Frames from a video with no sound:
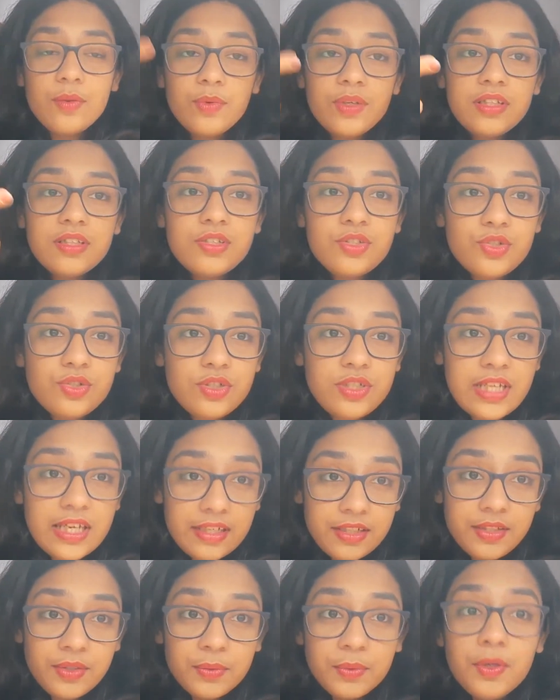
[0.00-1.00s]
will
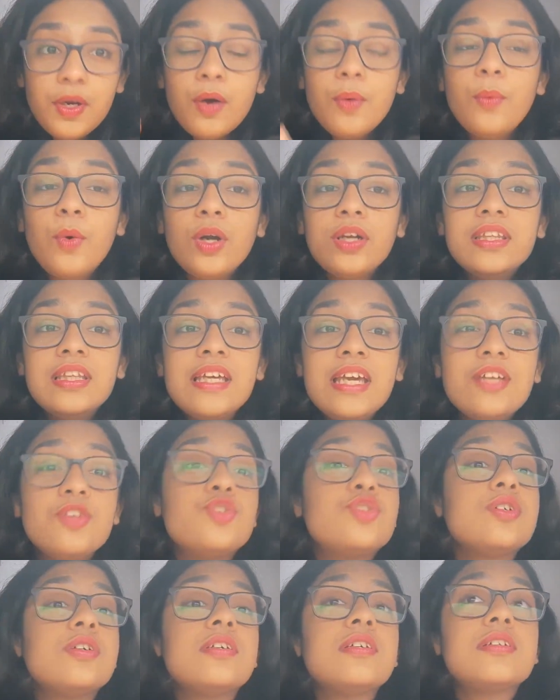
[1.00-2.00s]
tell you what the
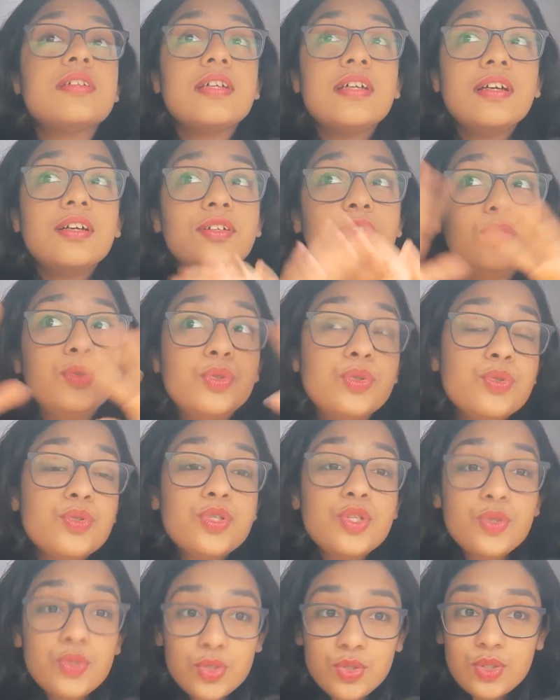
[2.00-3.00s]
ancient
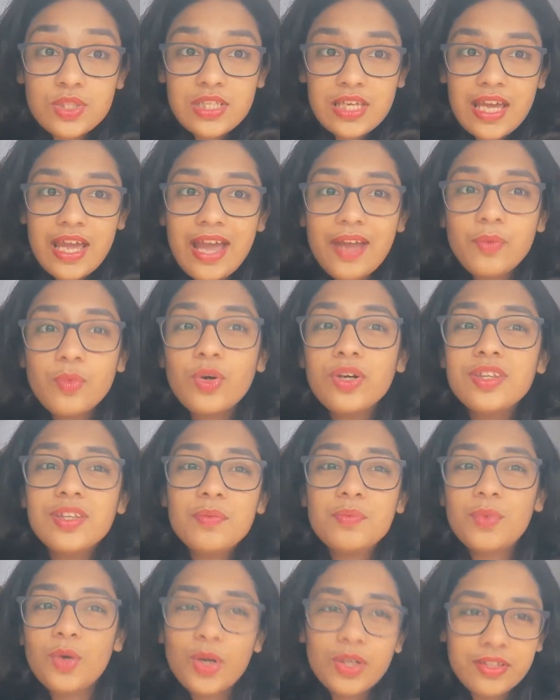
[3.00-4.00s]
gurus used to say and what the
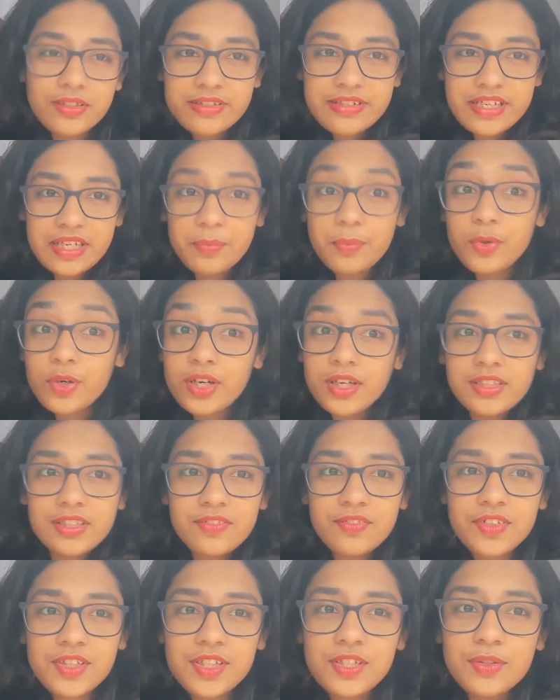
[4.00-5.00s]
modern day
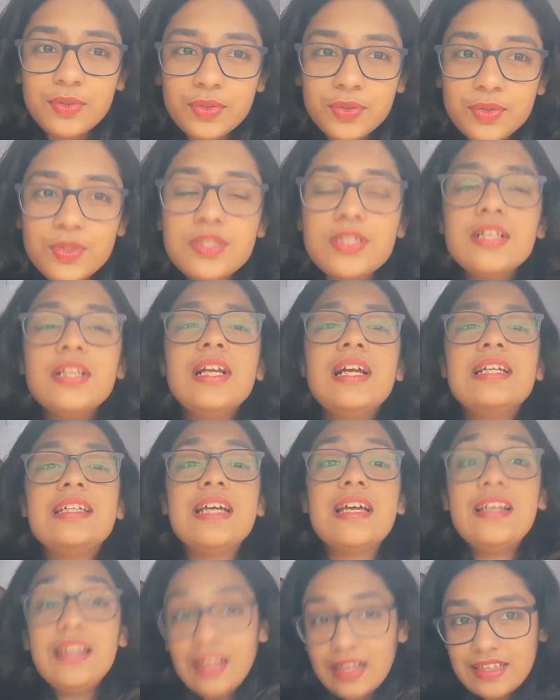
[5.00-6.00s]
productivity gurus
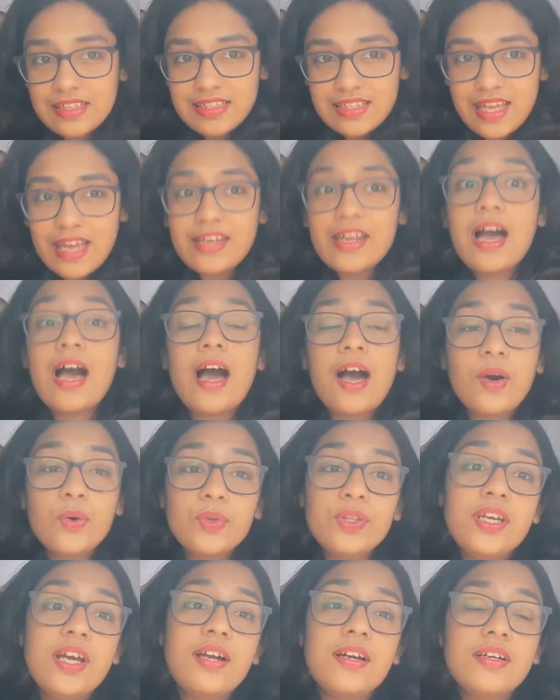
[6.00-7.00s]
tell us and how
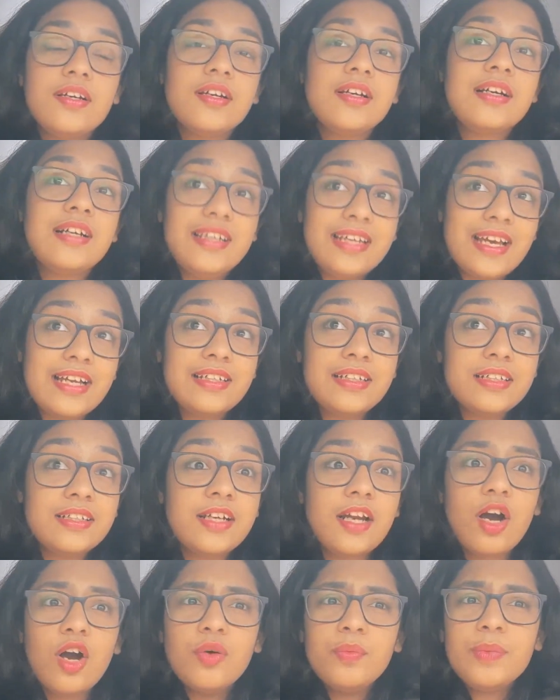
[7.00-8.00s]
they are connected
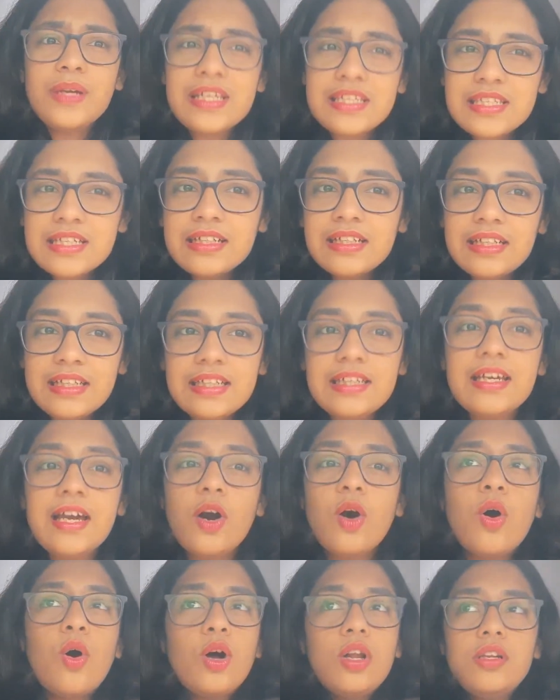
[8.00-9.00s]
and how
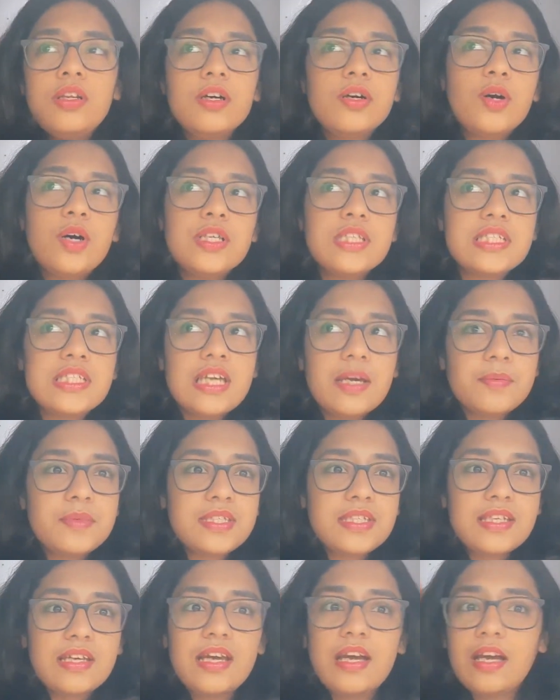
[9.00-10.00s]
basically all the
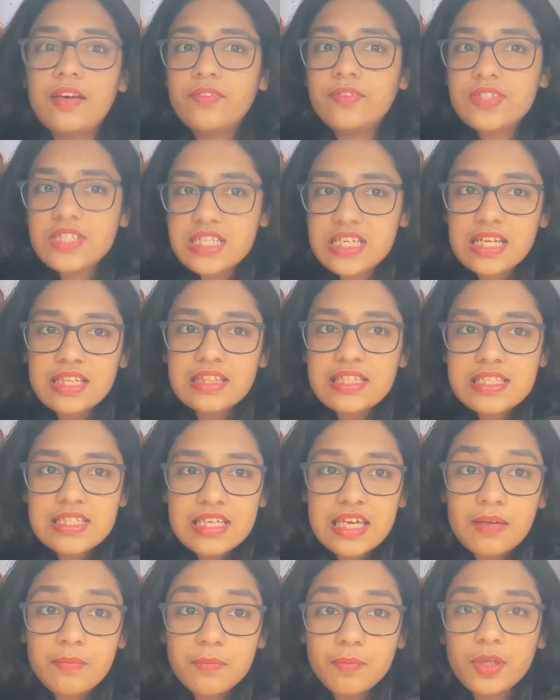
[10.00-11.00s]
concepts have stayed the
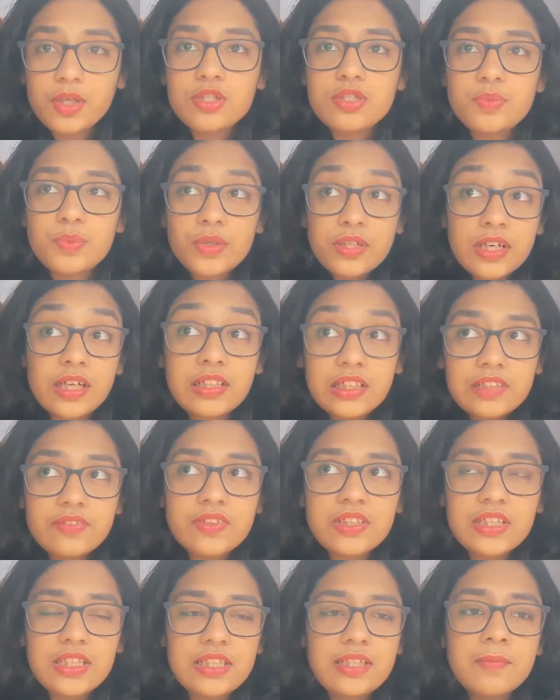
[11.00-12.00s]
same, because
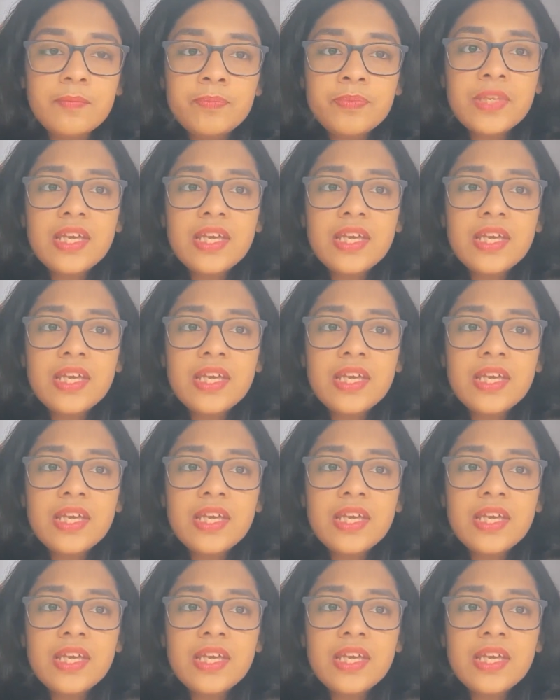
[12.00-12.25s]
productivity